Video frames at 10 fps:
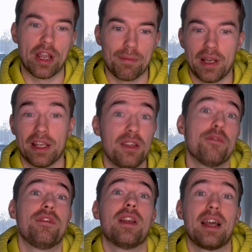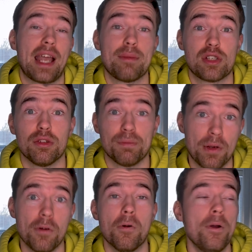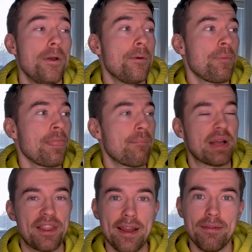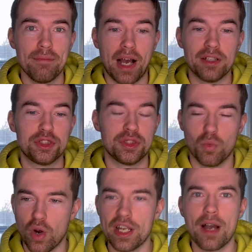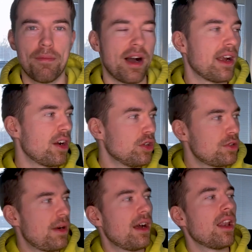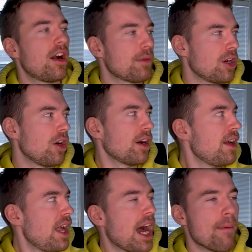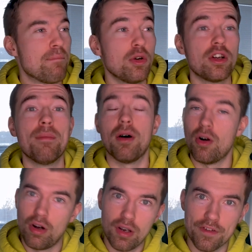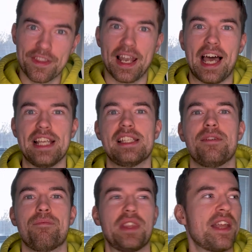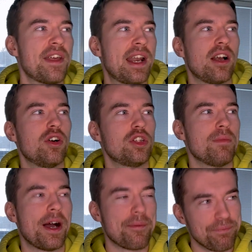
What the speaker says: up? Like you feel like absolute poo. But then I just wake up, I go to my alarm clock, I put on all of the lights, and then I go to my